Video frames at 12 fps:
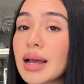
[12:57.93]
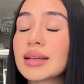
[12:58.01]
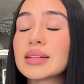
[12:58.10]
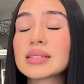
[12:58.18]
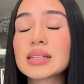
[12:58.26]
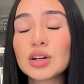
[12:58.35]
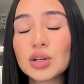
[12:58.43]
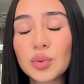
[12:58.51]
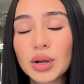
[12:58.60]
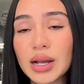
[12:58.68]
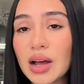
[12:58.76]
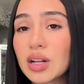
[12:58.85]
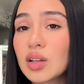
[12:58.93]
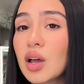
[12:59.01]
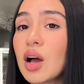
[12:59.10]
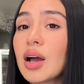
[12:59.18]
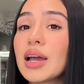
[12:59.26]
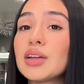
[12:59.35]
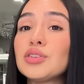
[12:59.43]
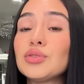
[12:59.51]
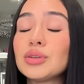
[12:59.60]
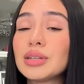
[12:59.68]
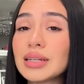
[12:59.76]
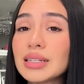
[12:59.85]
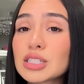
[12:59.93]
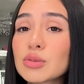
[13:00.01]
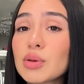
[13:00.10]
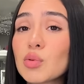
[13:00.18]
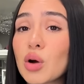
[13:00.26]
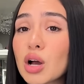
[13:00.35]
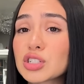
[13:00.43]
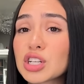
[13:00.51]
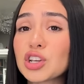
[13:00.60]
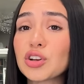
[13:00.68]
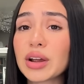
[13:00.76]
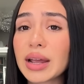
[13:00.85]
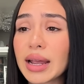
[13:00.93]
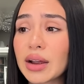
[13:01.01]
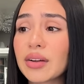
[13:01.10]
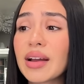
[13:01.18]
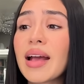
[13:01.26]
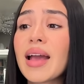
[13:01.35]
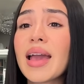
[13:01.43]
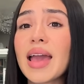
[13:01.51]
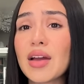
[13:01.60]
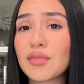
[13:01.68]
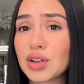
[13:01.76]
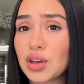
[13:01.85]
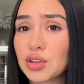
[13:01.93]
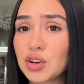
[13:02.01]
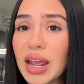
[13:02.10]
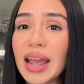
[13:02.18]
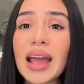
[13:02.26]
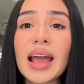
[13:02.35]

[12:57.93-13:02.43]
I can tell you work out a lot, and you need to be washing your hair every other day.